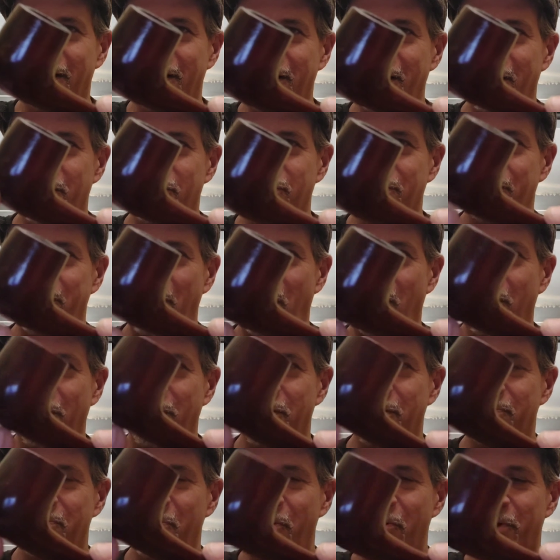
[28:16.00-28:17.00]
got some
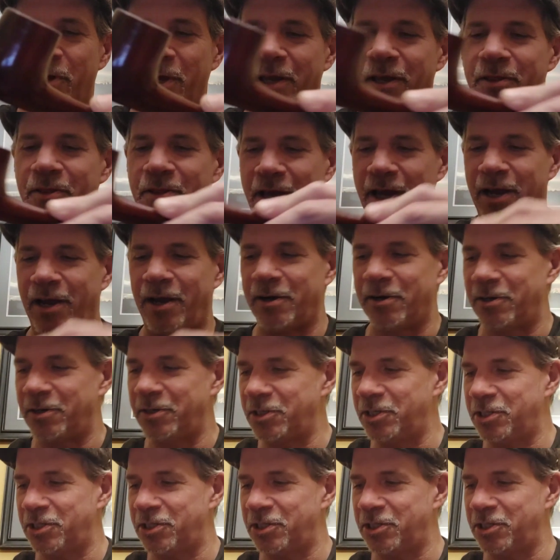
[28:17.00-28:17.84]
hard smoking there.